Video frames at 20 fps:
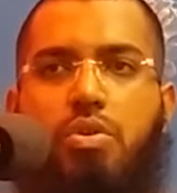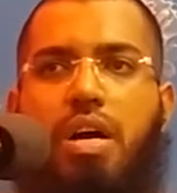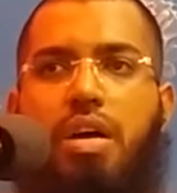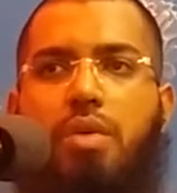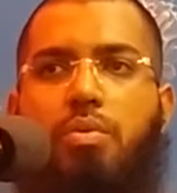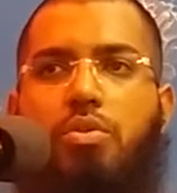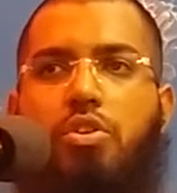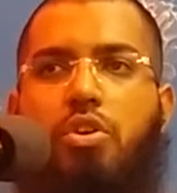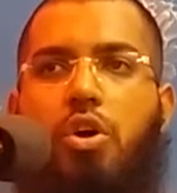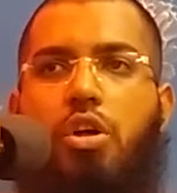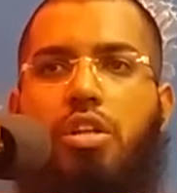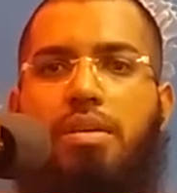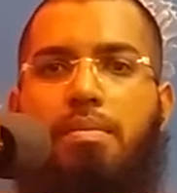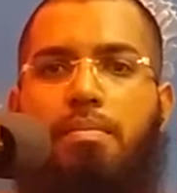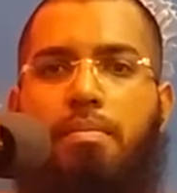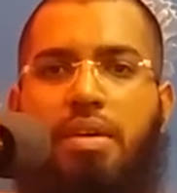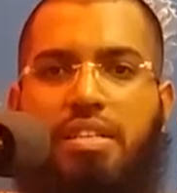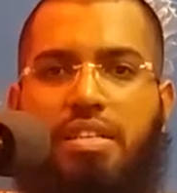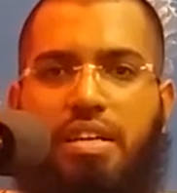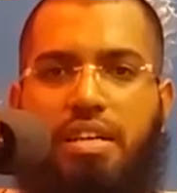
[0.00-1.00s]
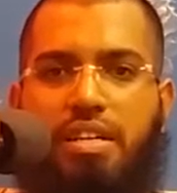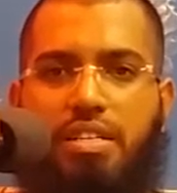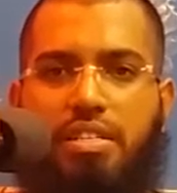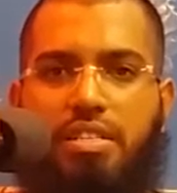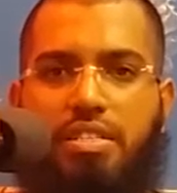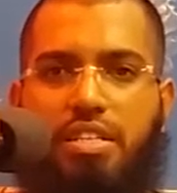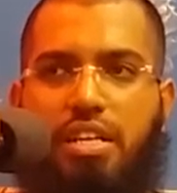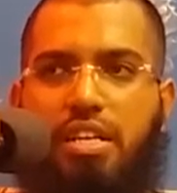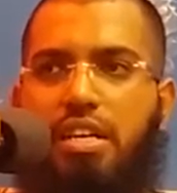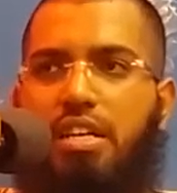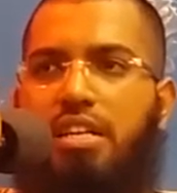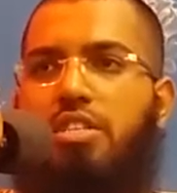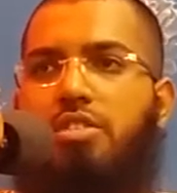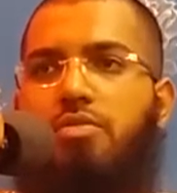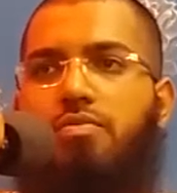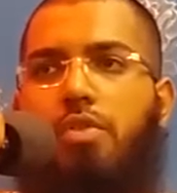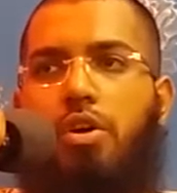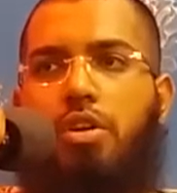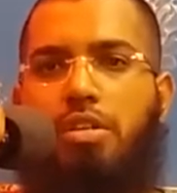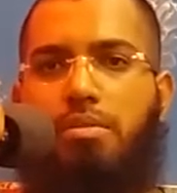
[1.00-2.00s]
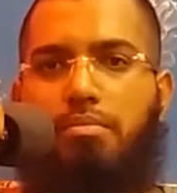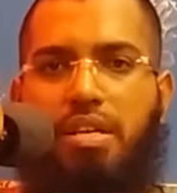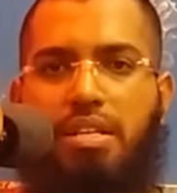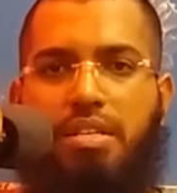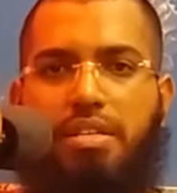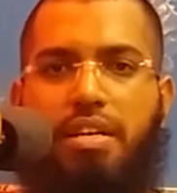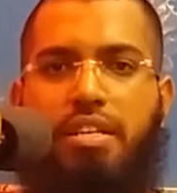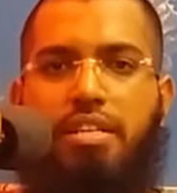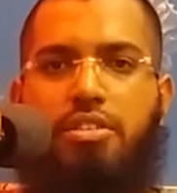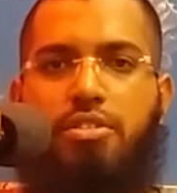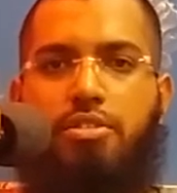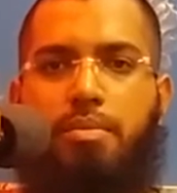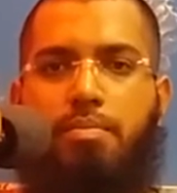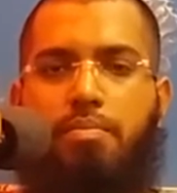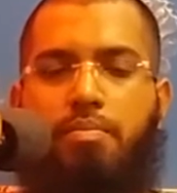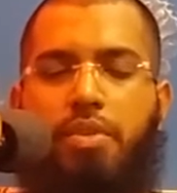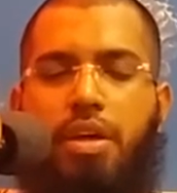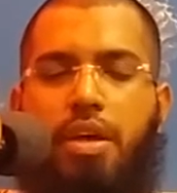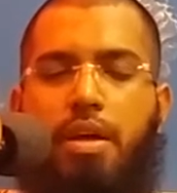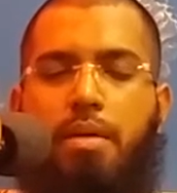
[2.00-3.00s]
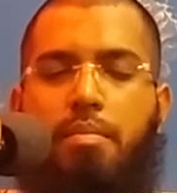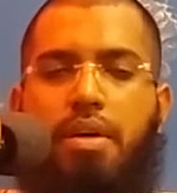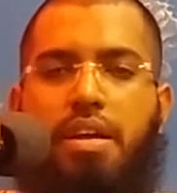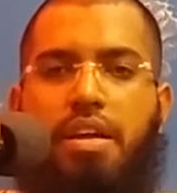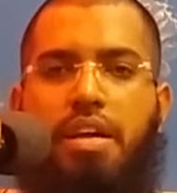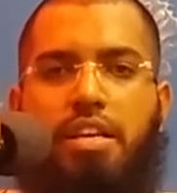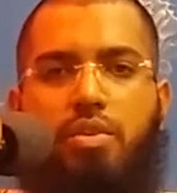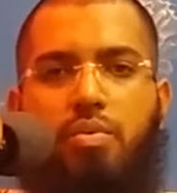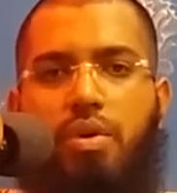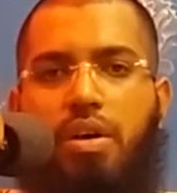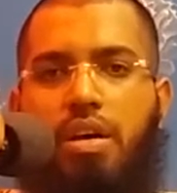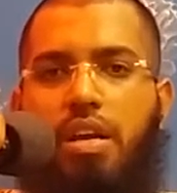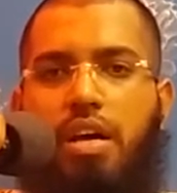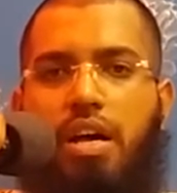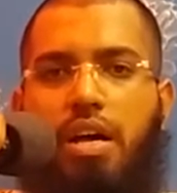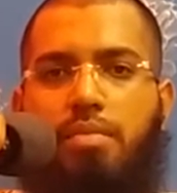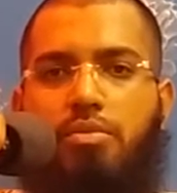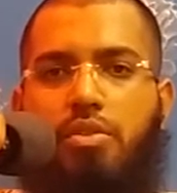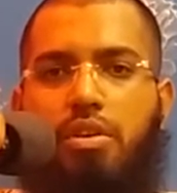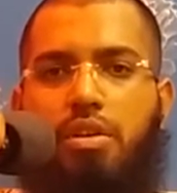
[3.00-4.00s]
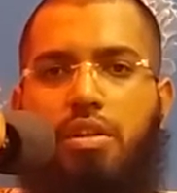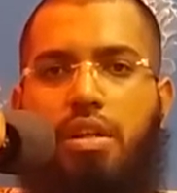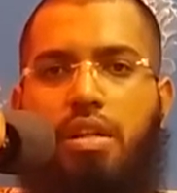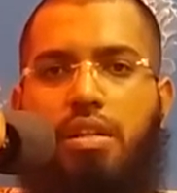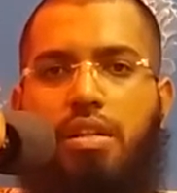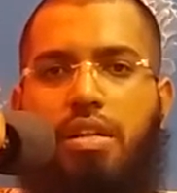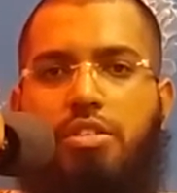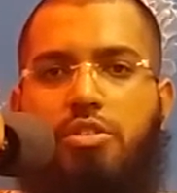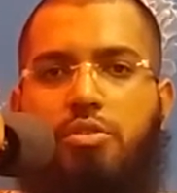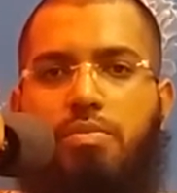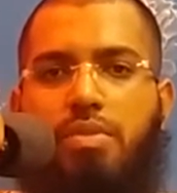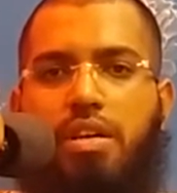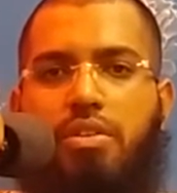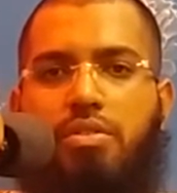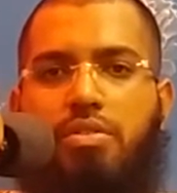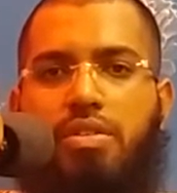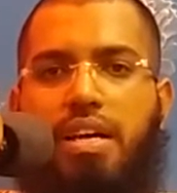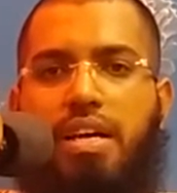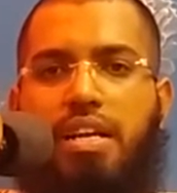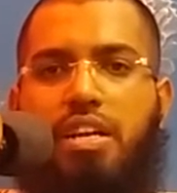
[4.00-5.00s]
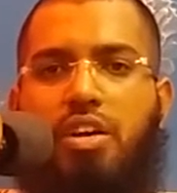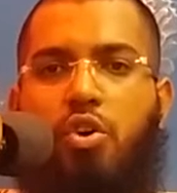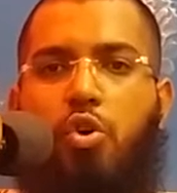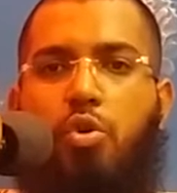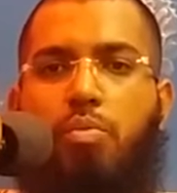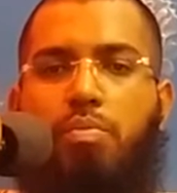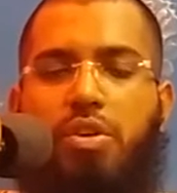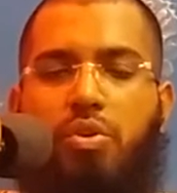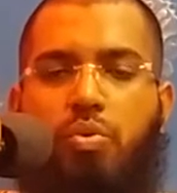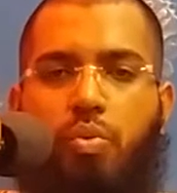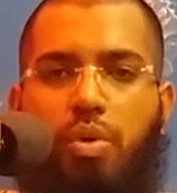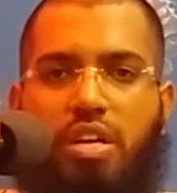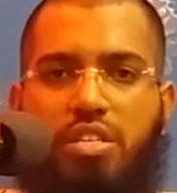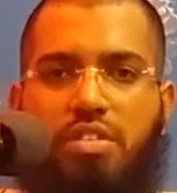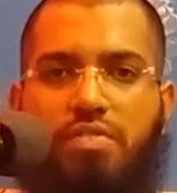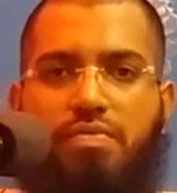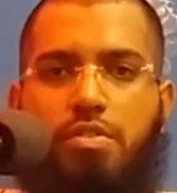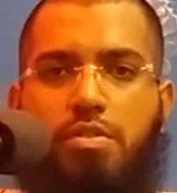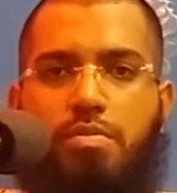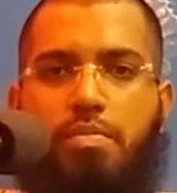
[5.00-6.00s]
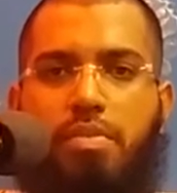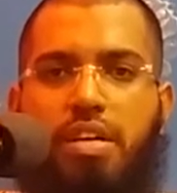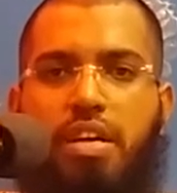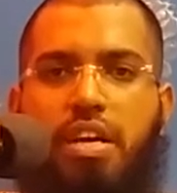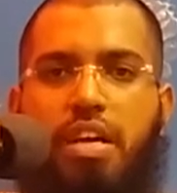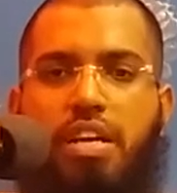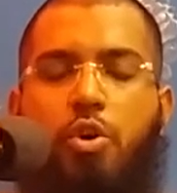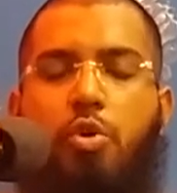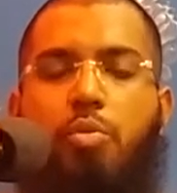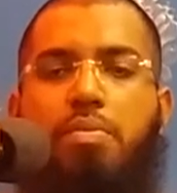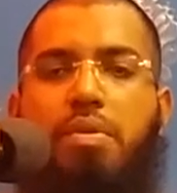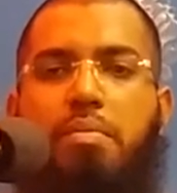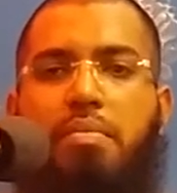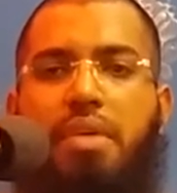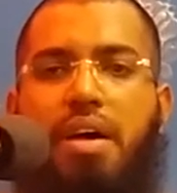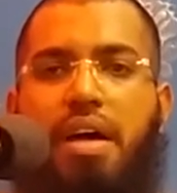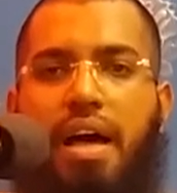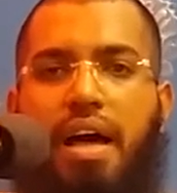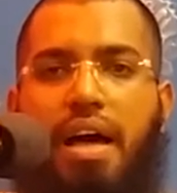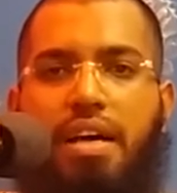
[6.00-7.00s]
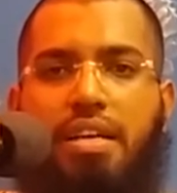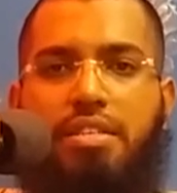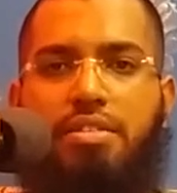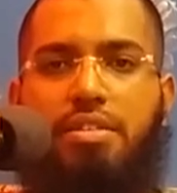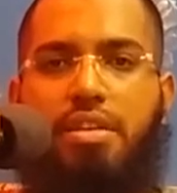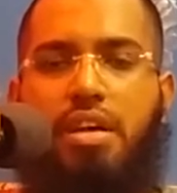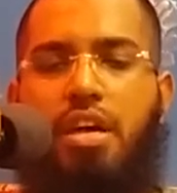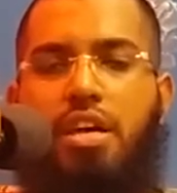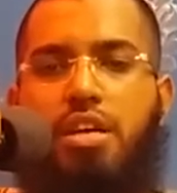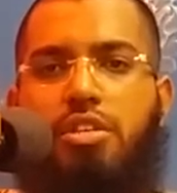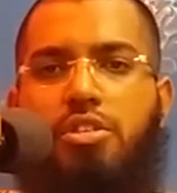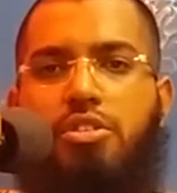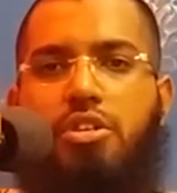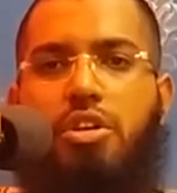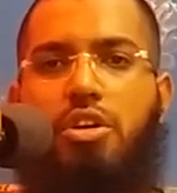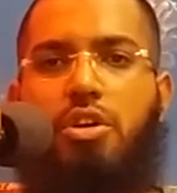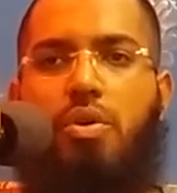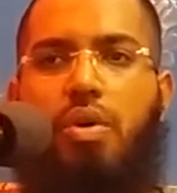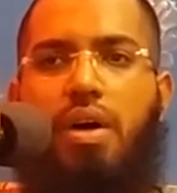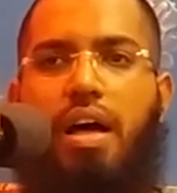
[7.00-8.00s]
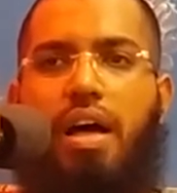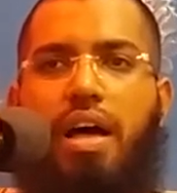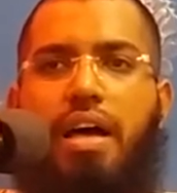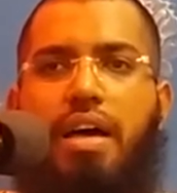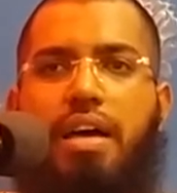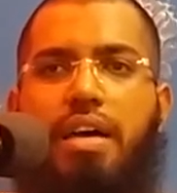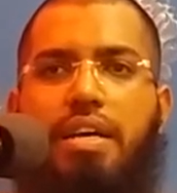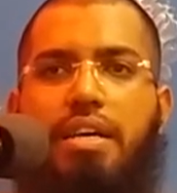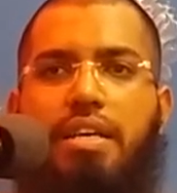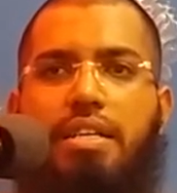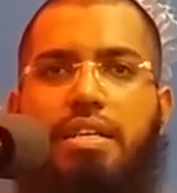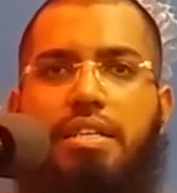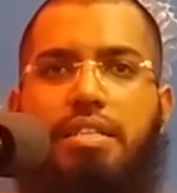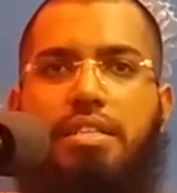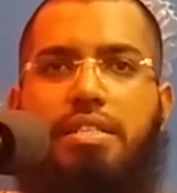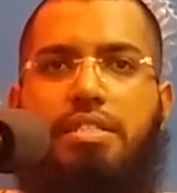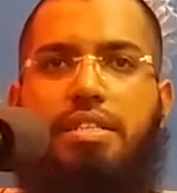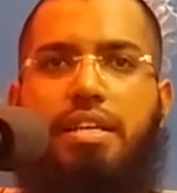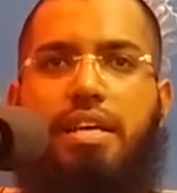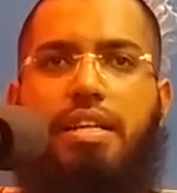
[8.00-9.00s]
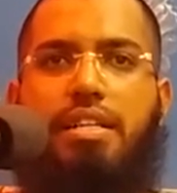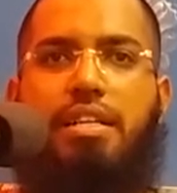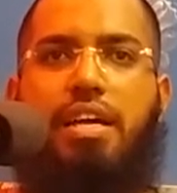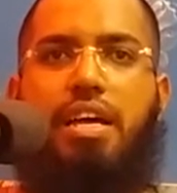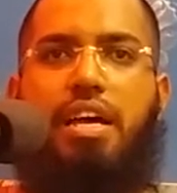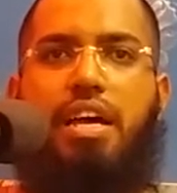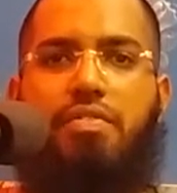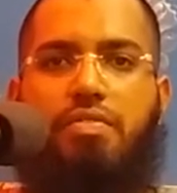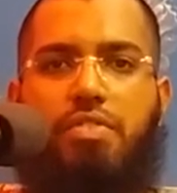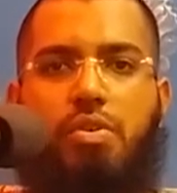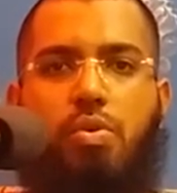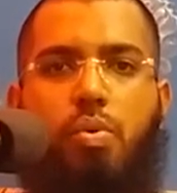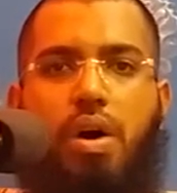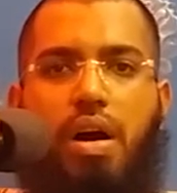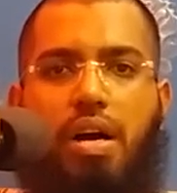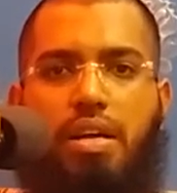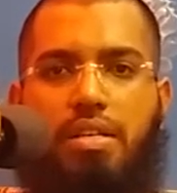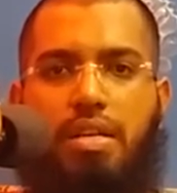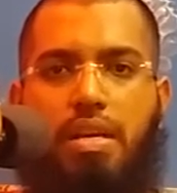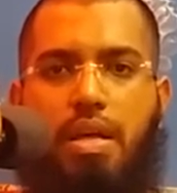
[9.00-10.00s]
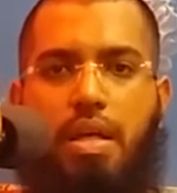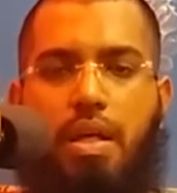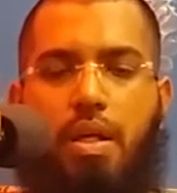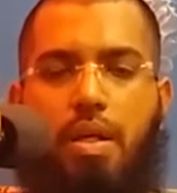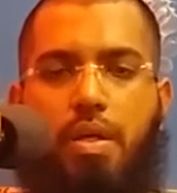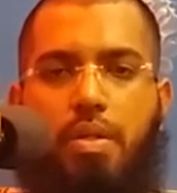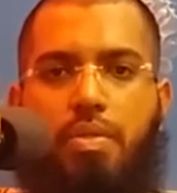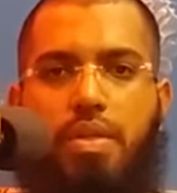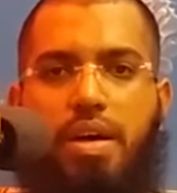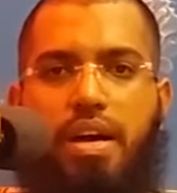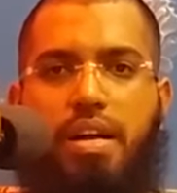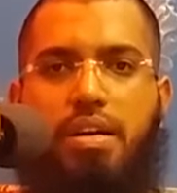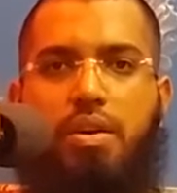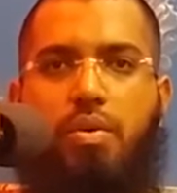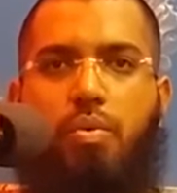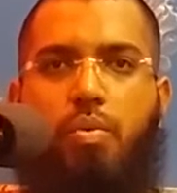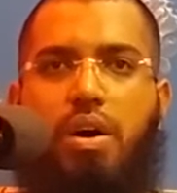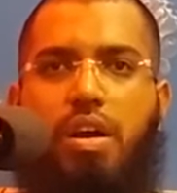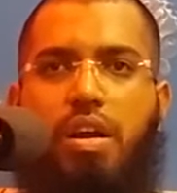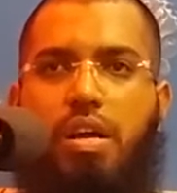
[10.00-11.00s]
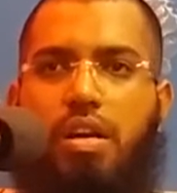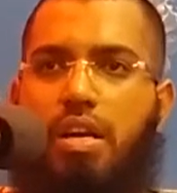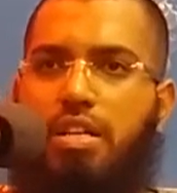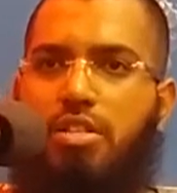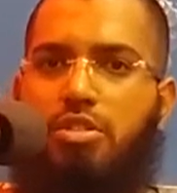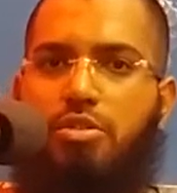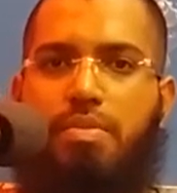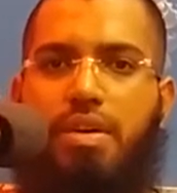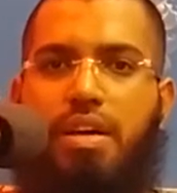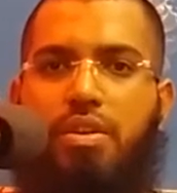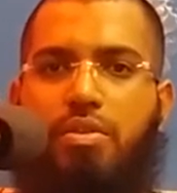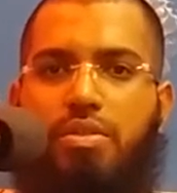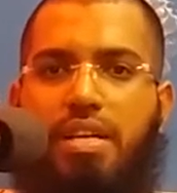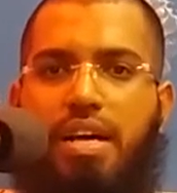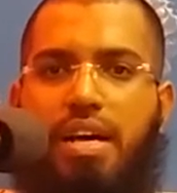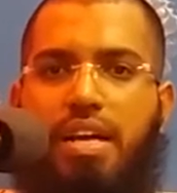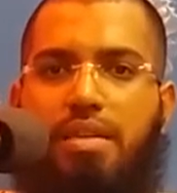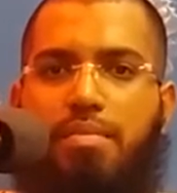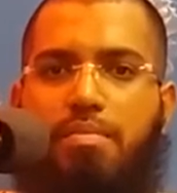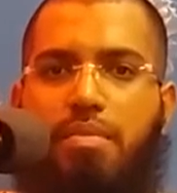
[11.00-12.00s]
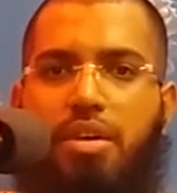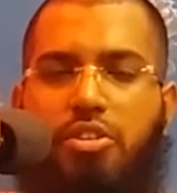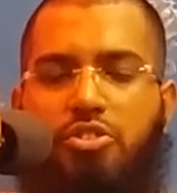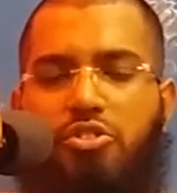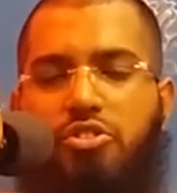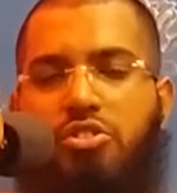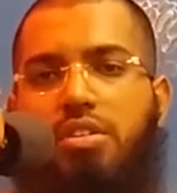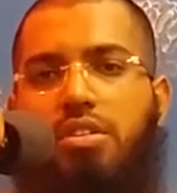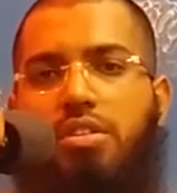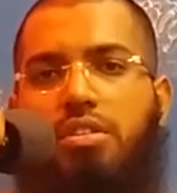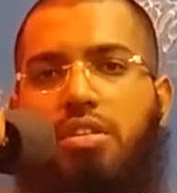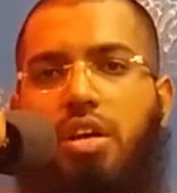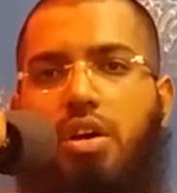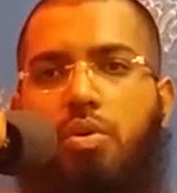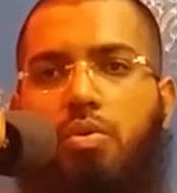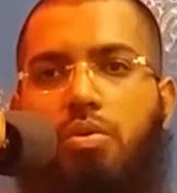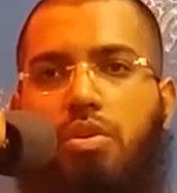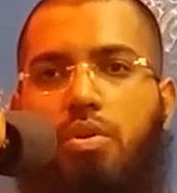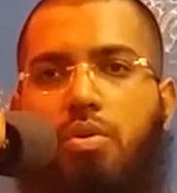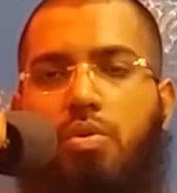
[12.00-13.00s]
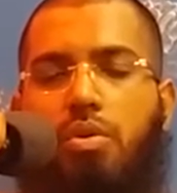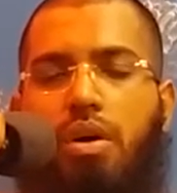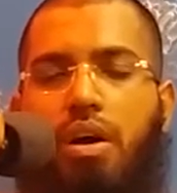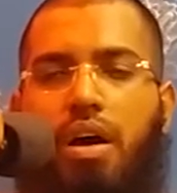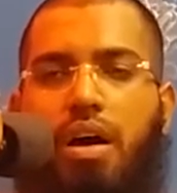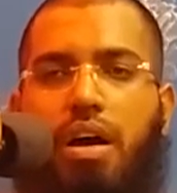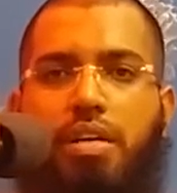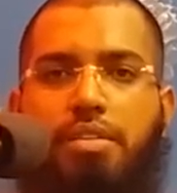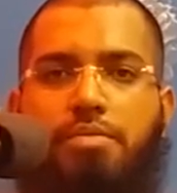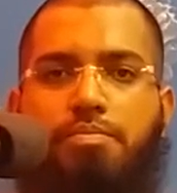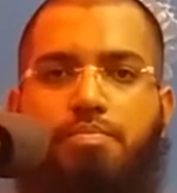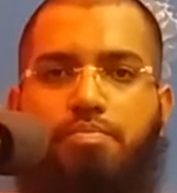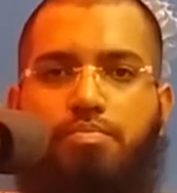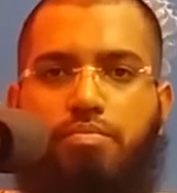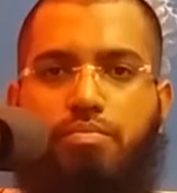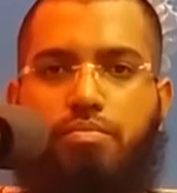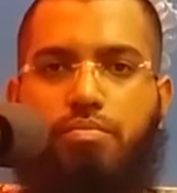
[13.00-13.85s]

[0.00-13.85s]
or I would call them Madkhalis, he's following Madkhalism. But anyway, alhamdulillah, Allah subhanahu wa ta'ala opened ways for me and opened my eyes. So I tell everyone that what Allah subhanahu wa ta'ala mentioned in the Holy Quran,